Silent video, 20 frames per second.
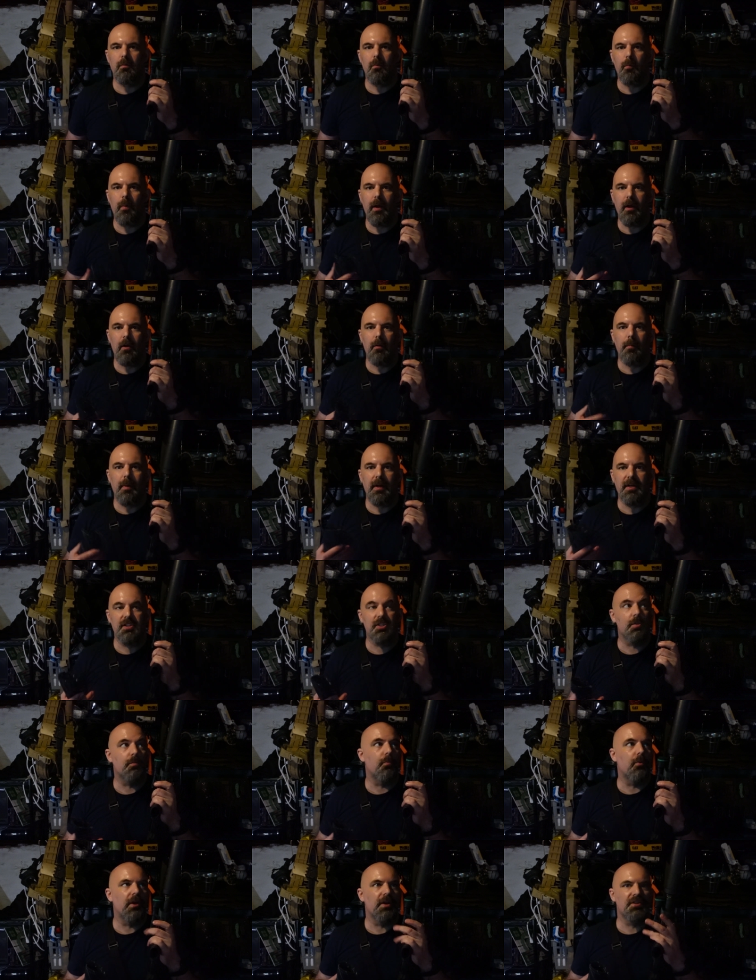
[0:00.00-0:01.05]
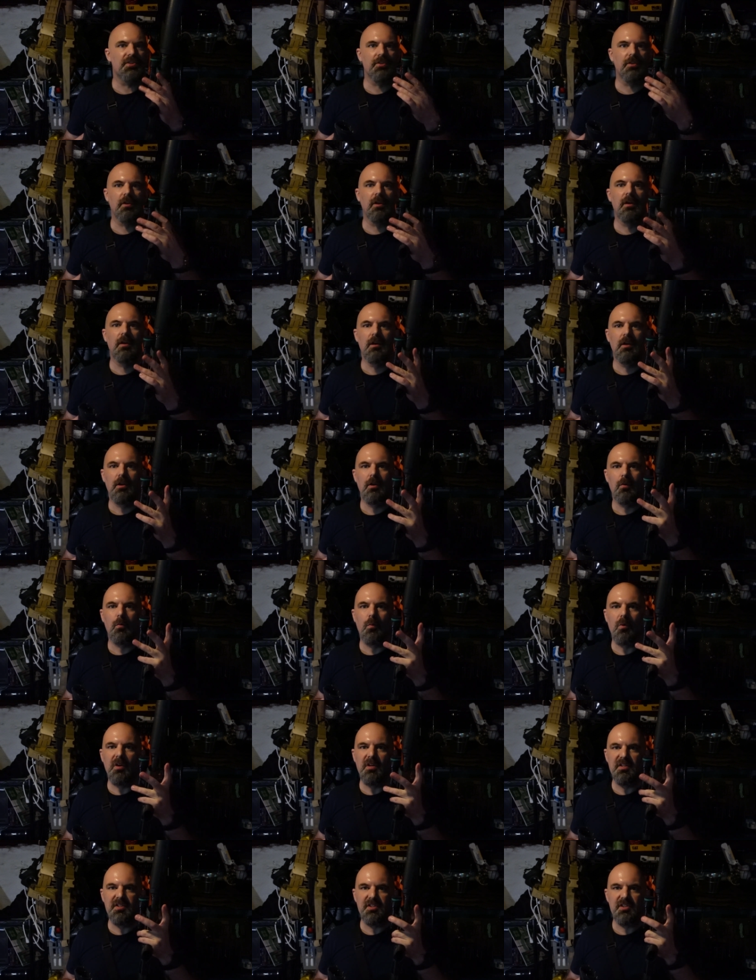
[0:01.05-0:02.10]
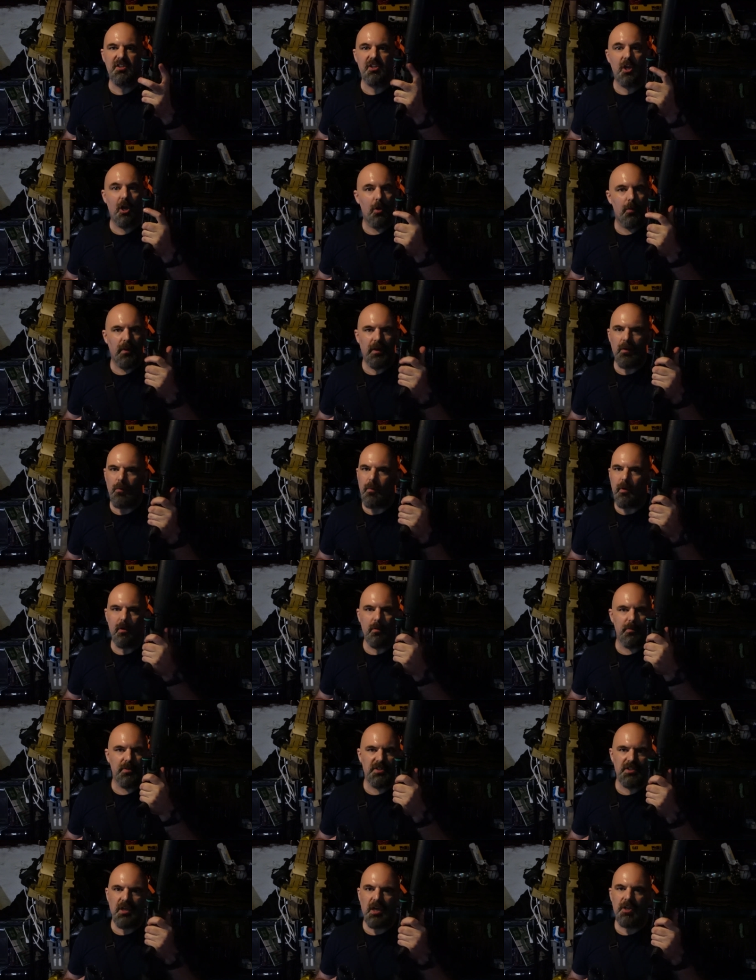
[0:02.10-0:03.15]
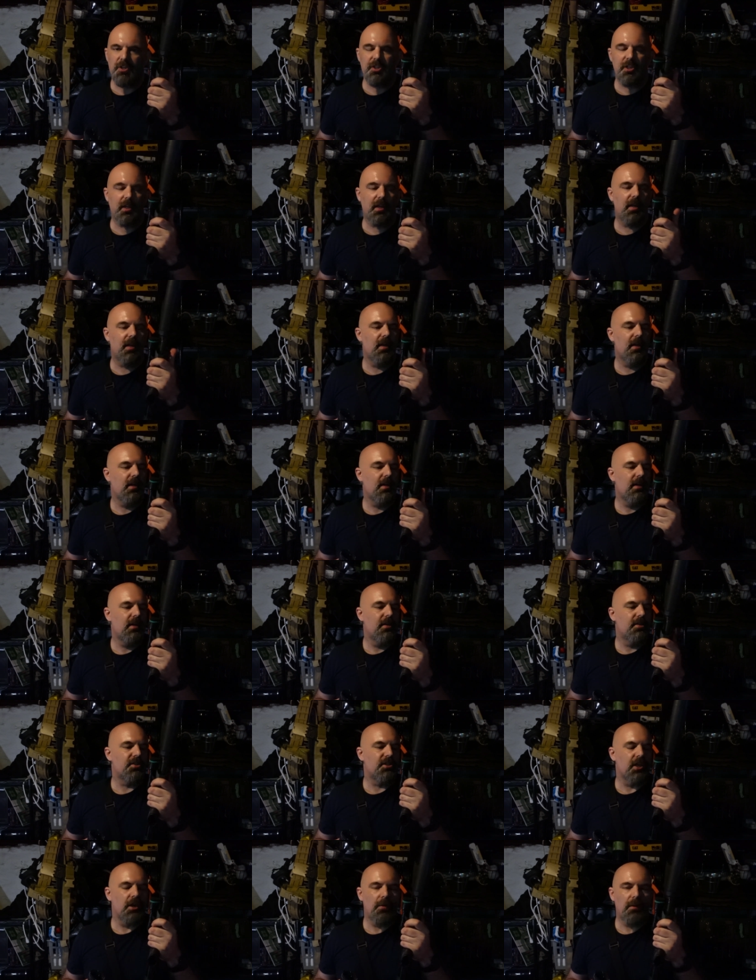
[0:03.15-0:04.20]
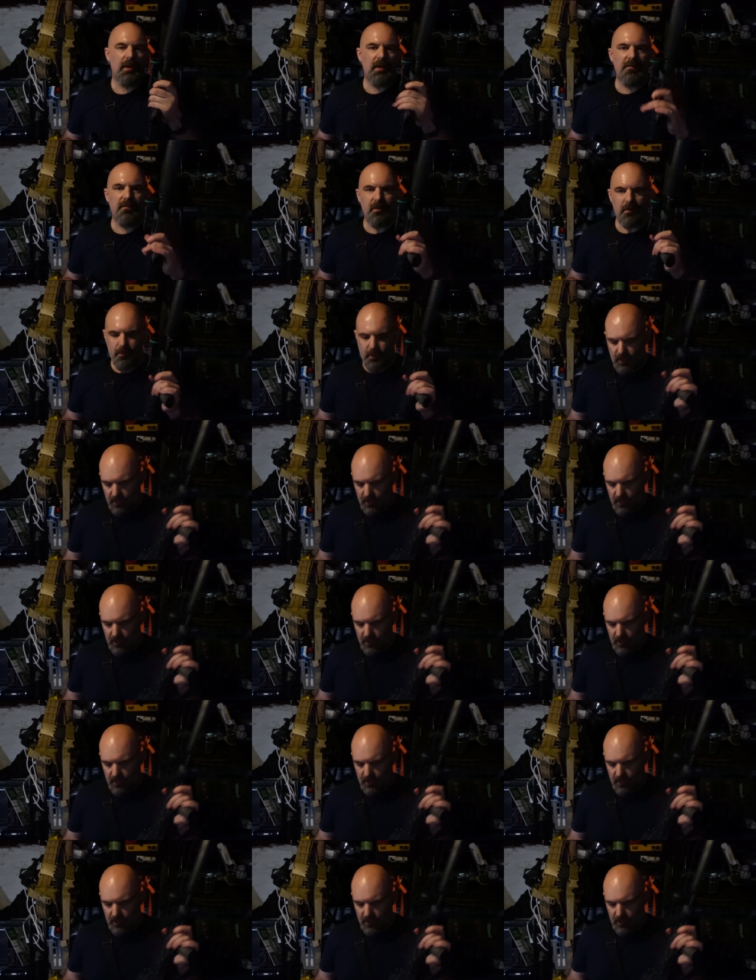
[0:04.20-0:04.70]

where my suppressor was going, where it was touching. So even when